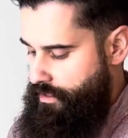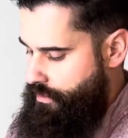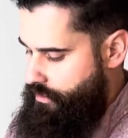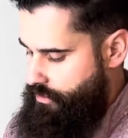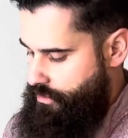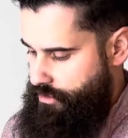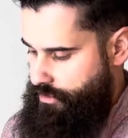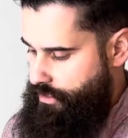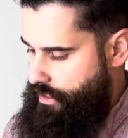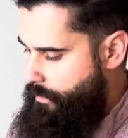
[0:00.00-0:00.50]

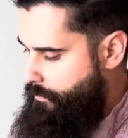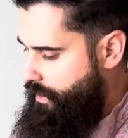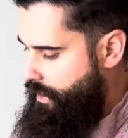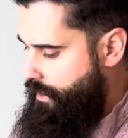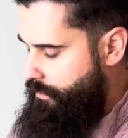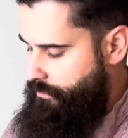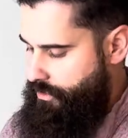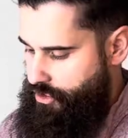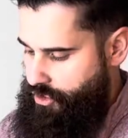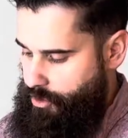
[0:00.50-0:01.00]
So yeah, man, I'm
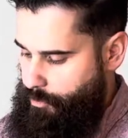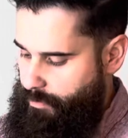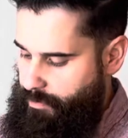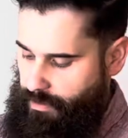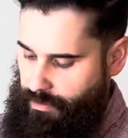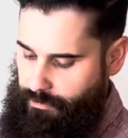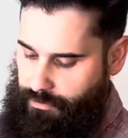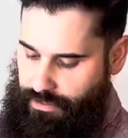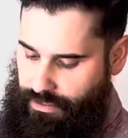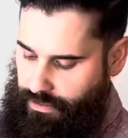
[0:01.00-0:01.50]
just super
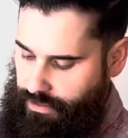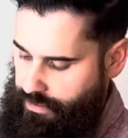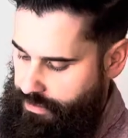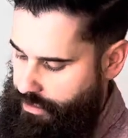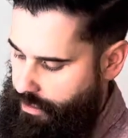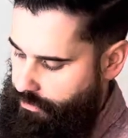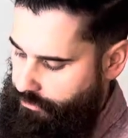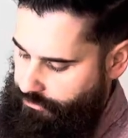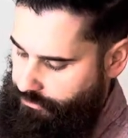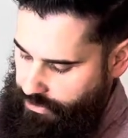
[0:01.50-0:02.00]
pumped to get this out
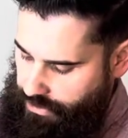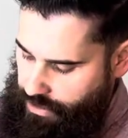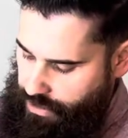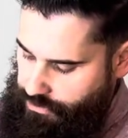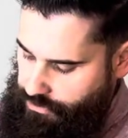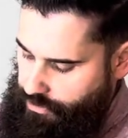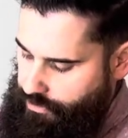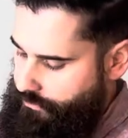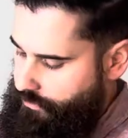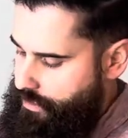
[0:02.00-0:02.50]
here if you guys are
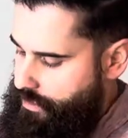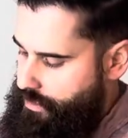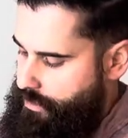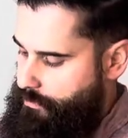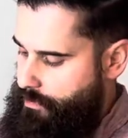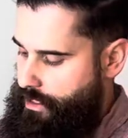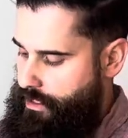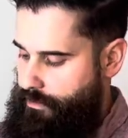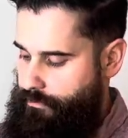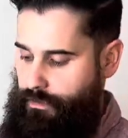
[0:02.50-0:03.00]
on the fence
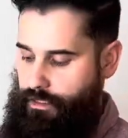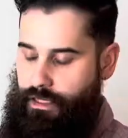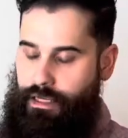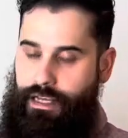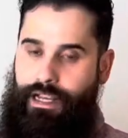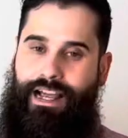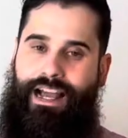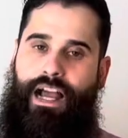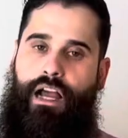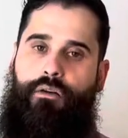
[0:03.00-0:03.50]
about them.
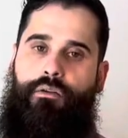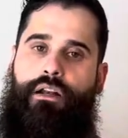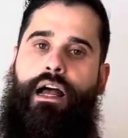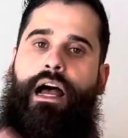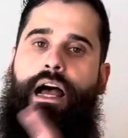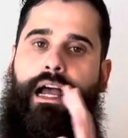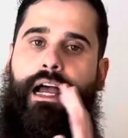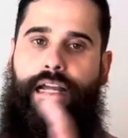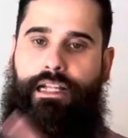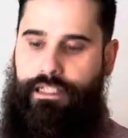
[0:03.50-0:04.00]
I would
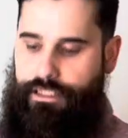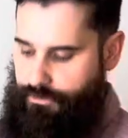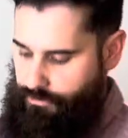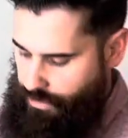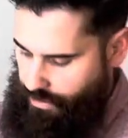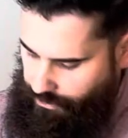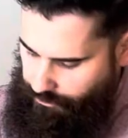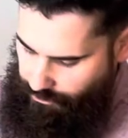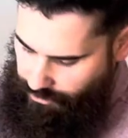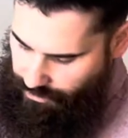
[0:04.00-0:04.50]
highly
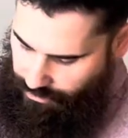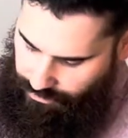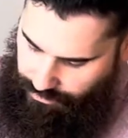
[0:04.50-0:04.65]
recommend